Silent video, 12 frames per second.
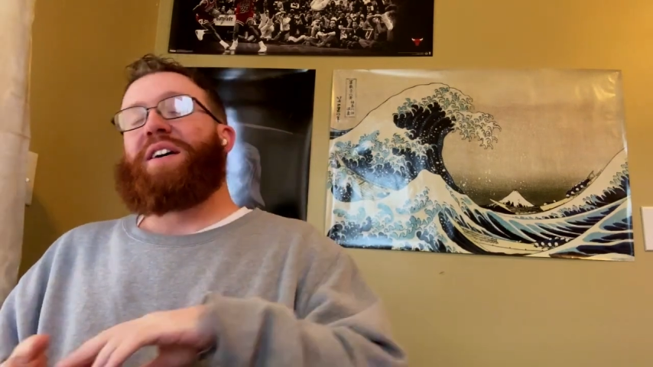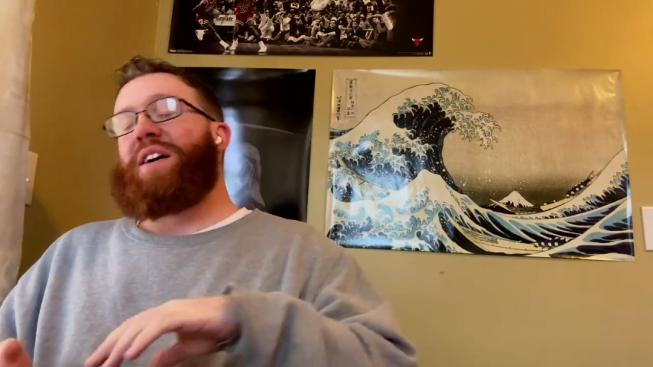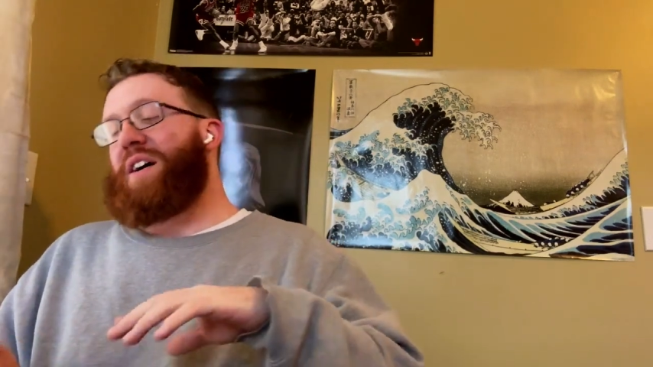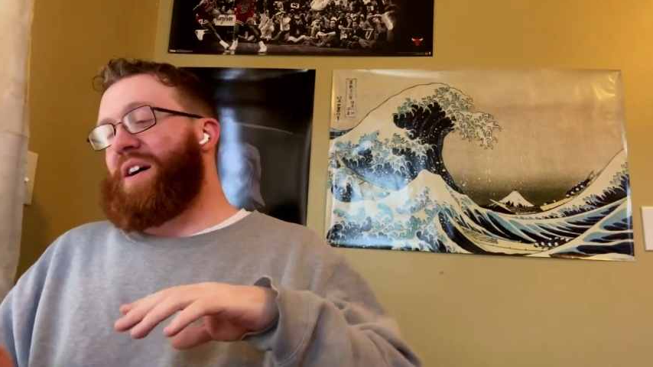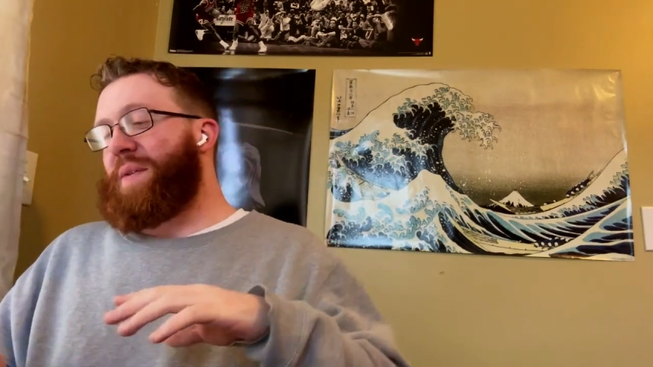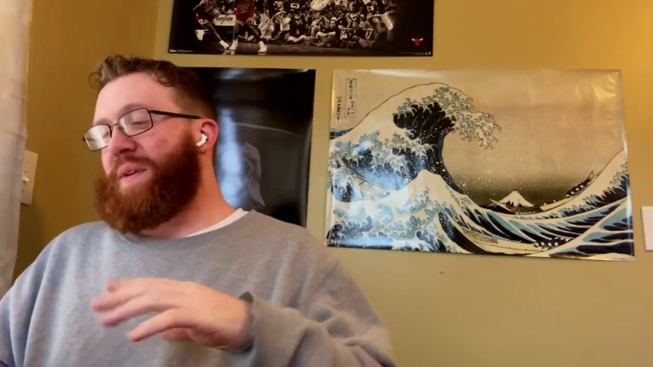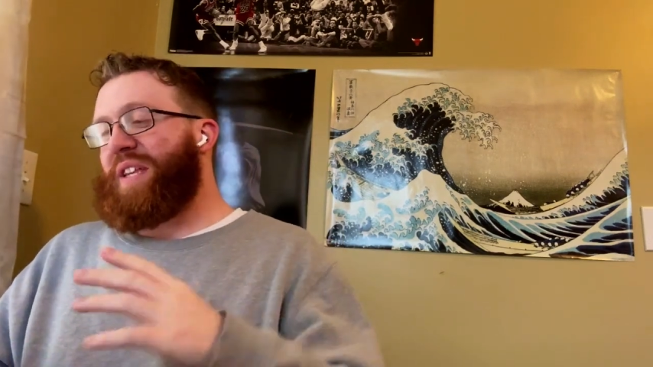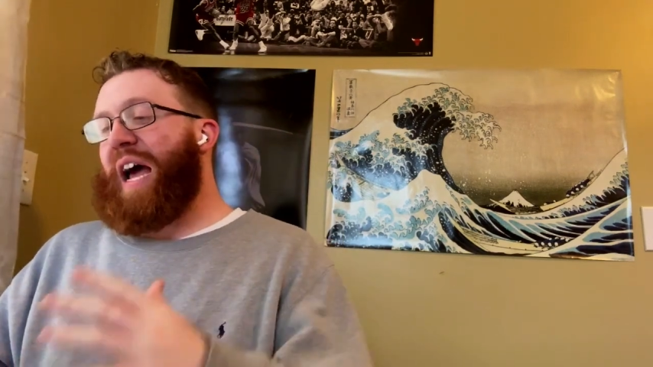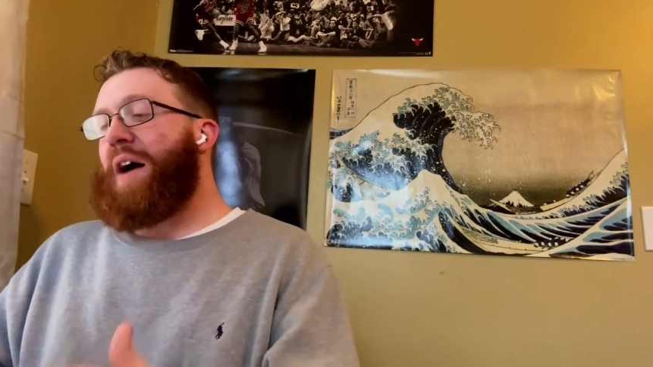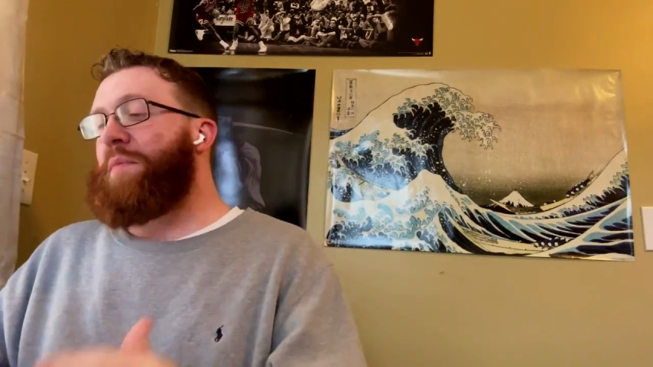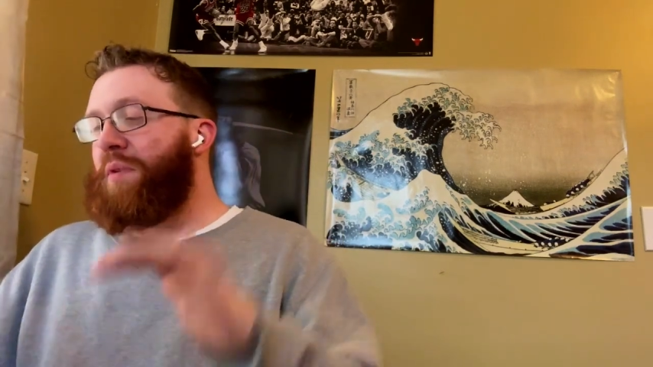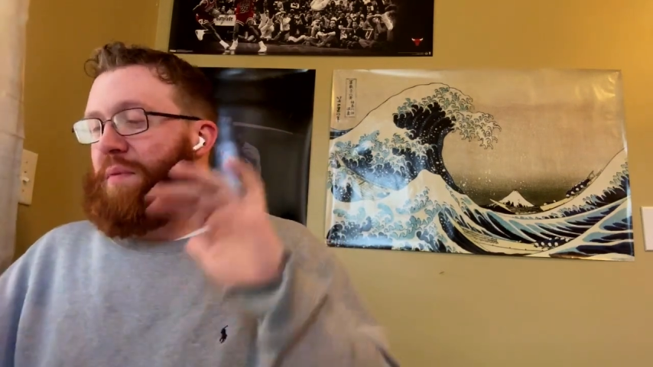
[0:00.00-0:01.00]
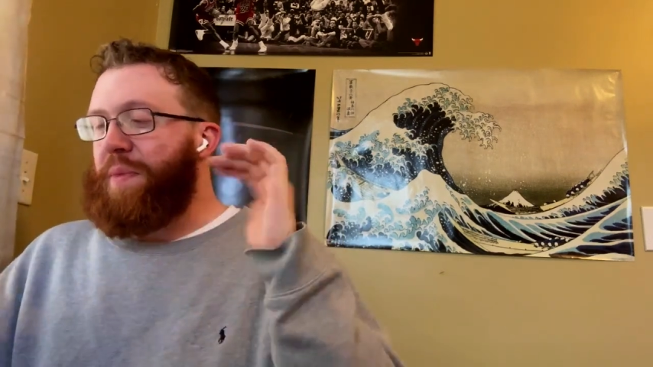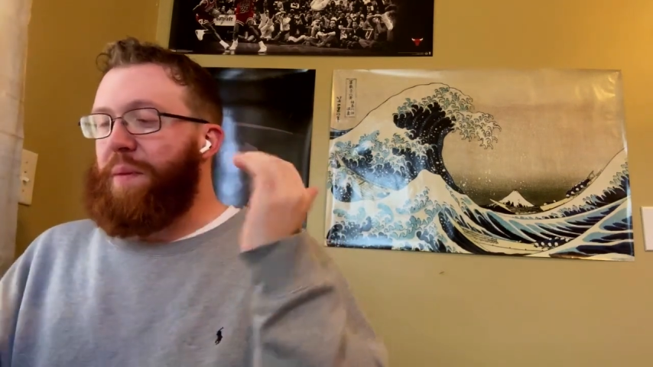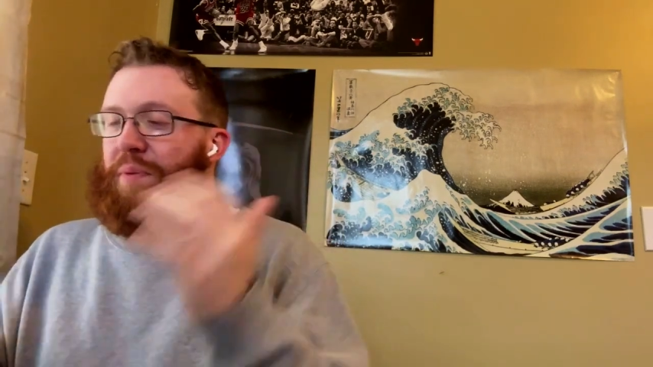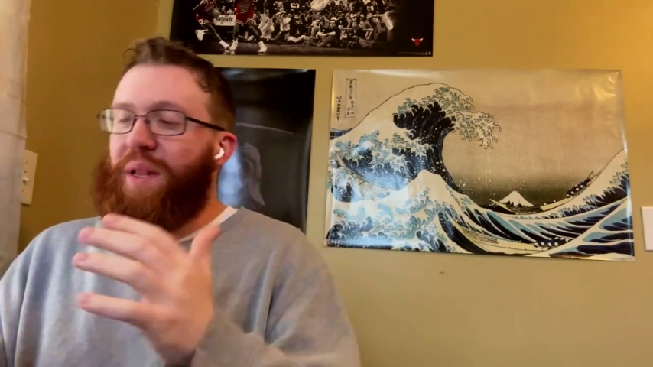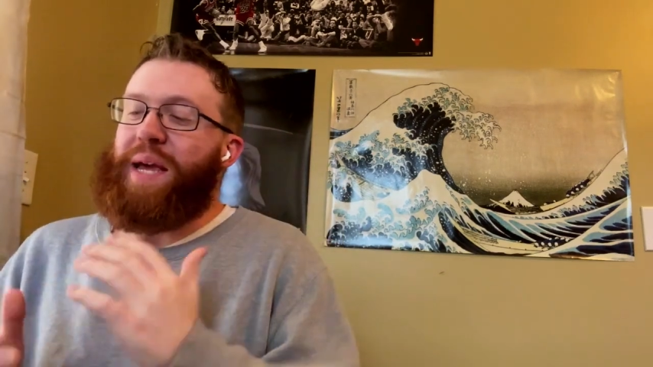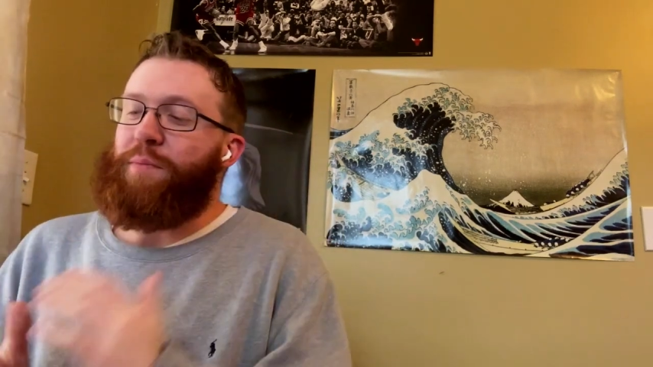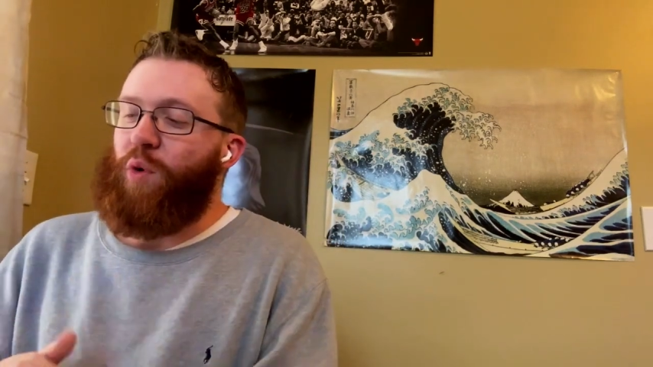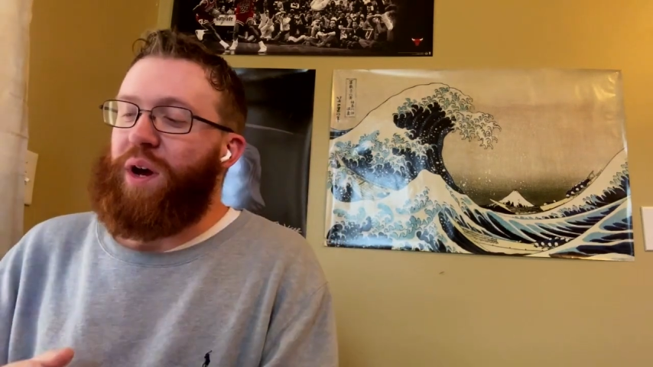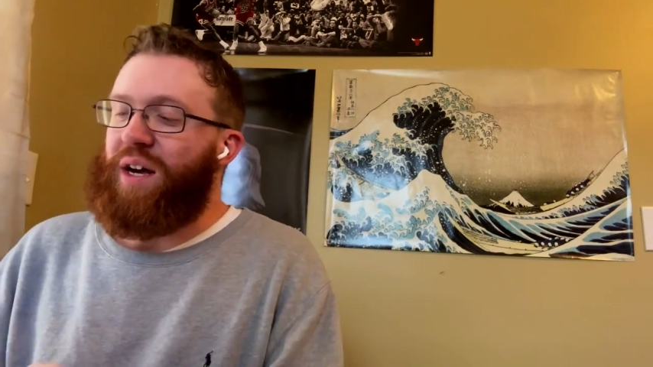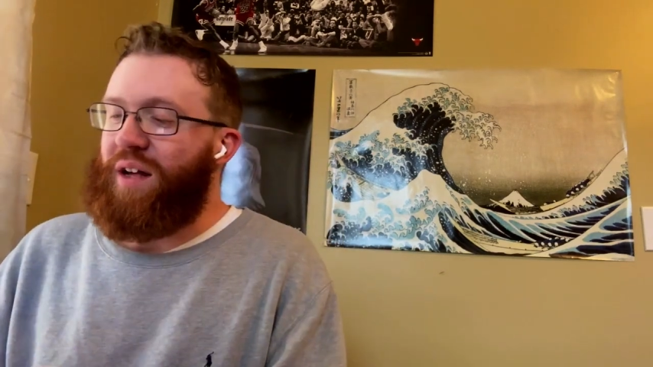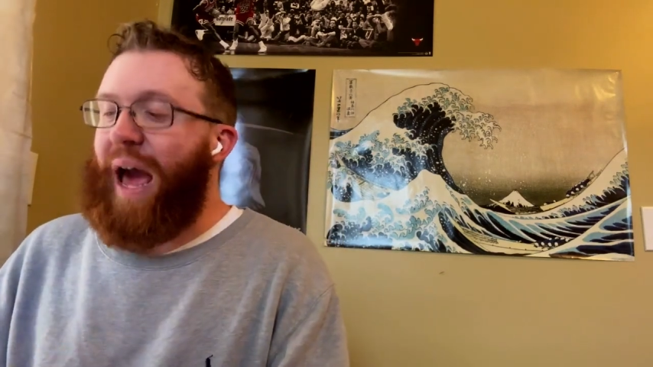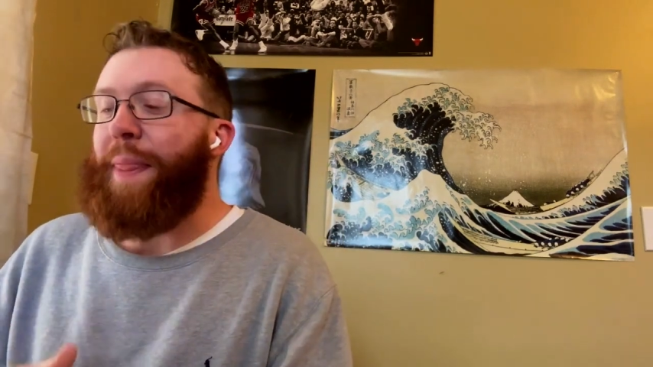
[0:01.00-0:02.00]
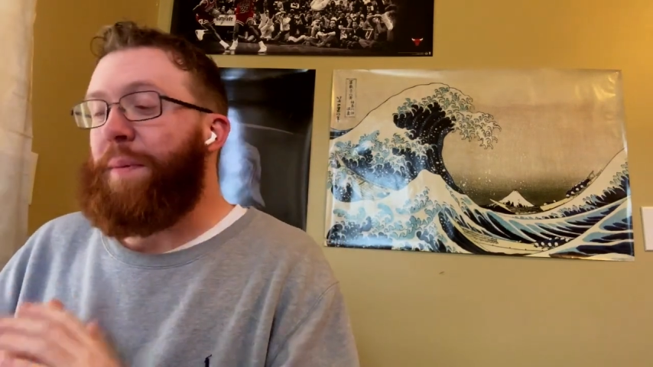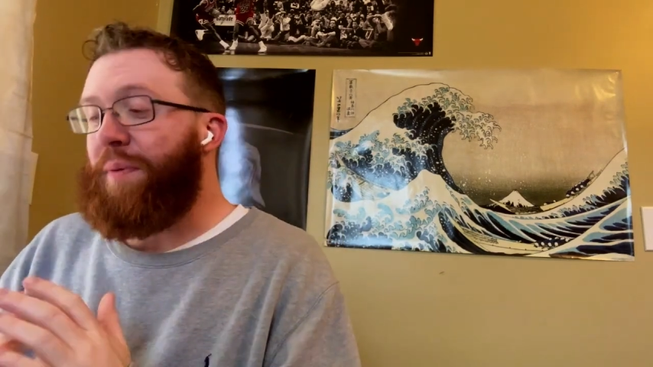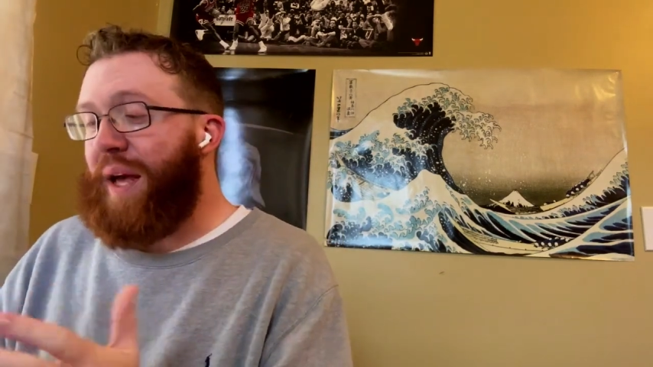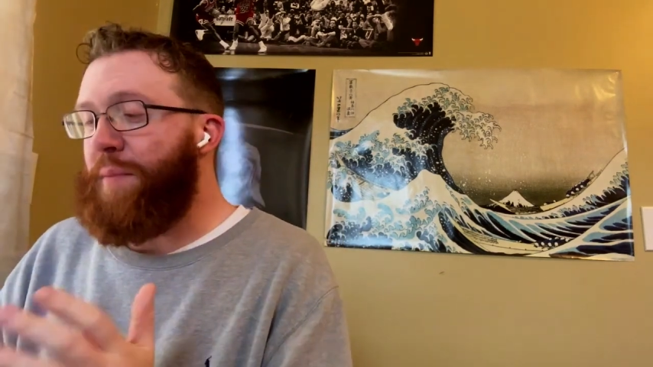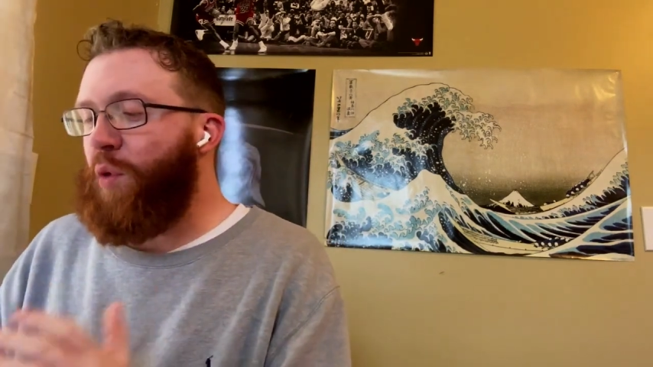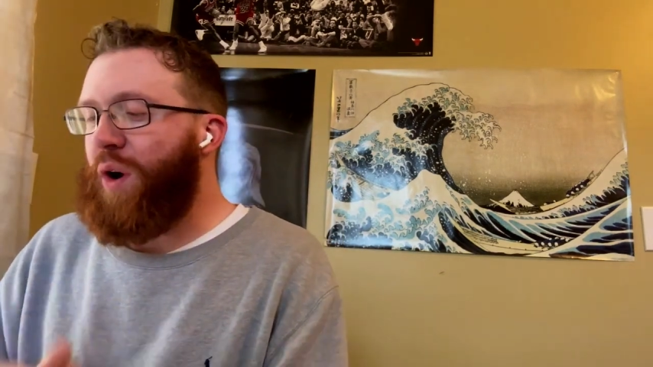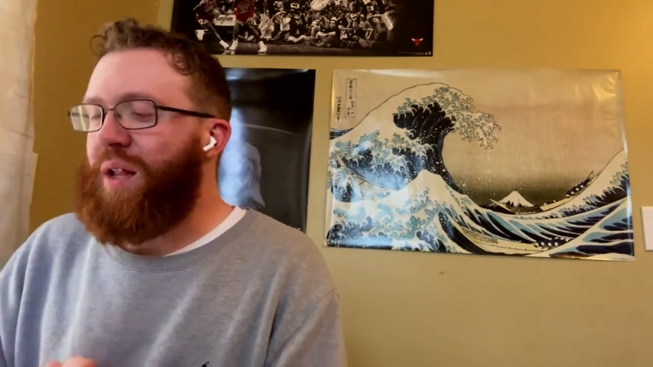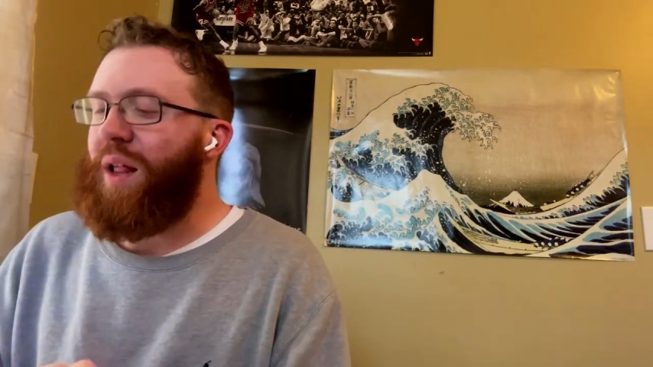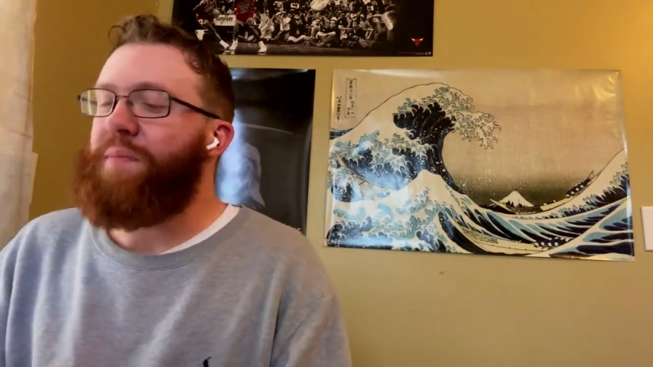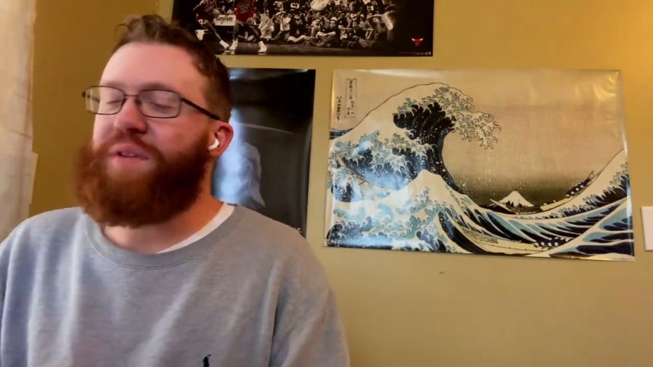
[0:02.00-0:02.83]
album, at the Playboy Club